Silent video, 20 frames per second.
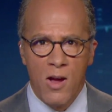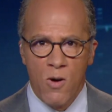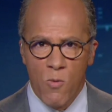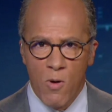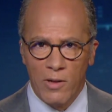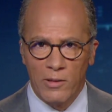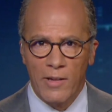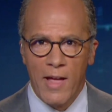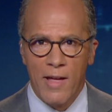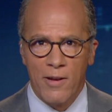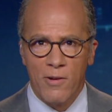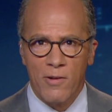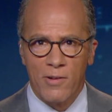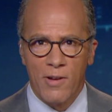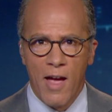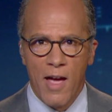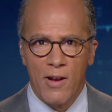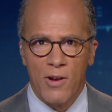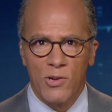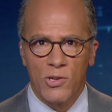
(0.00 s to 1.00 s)
While later
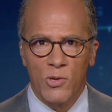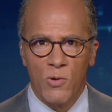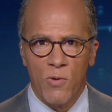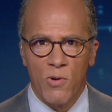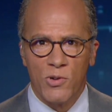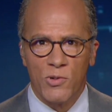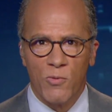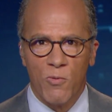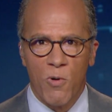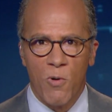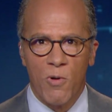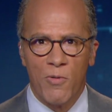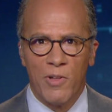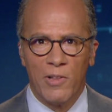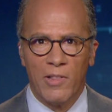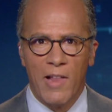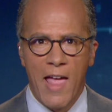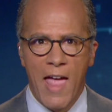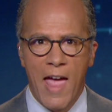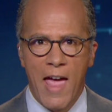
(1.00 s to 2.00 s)
dinosaurs ruled
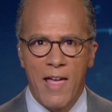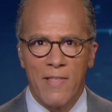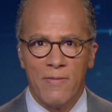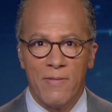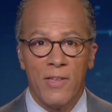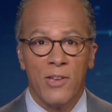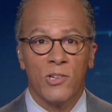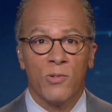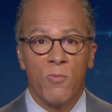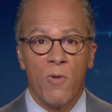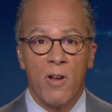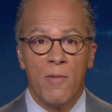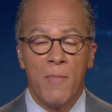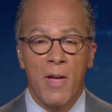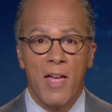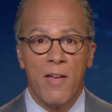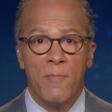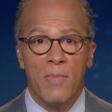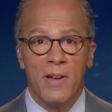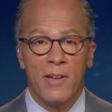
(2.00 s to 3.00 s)
the land, this one
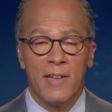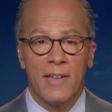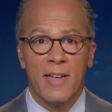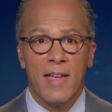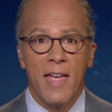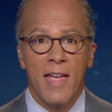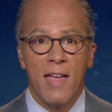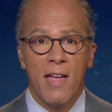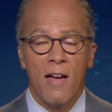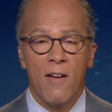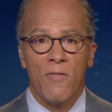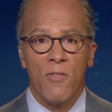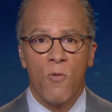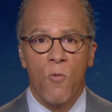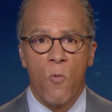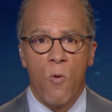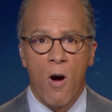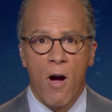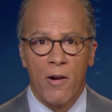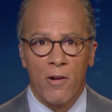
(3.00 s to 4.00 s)
may have been king of the
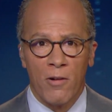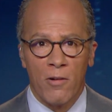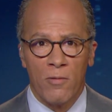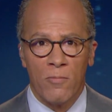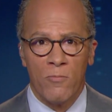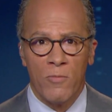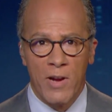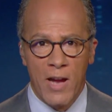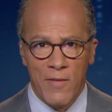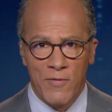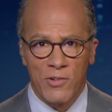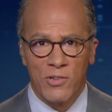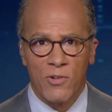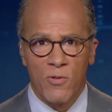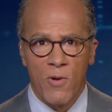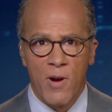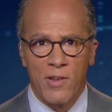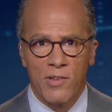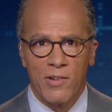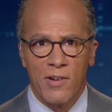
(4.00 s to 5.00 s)
water. We get the
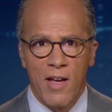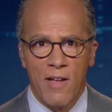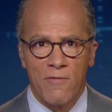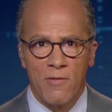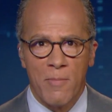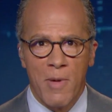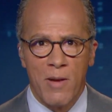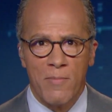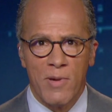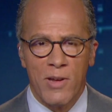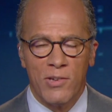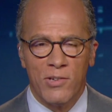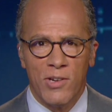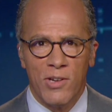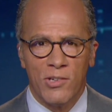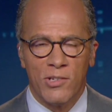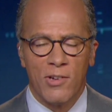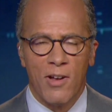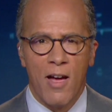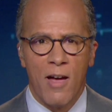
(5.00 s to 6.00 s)
story tonight from
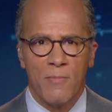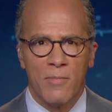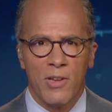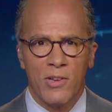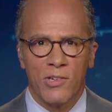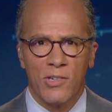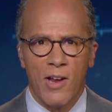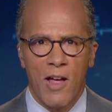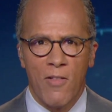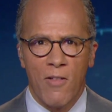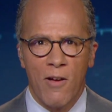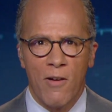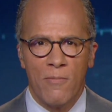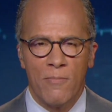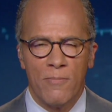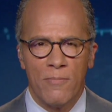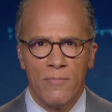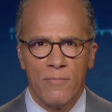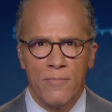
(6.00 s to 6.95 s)
NBC's Tom Costello.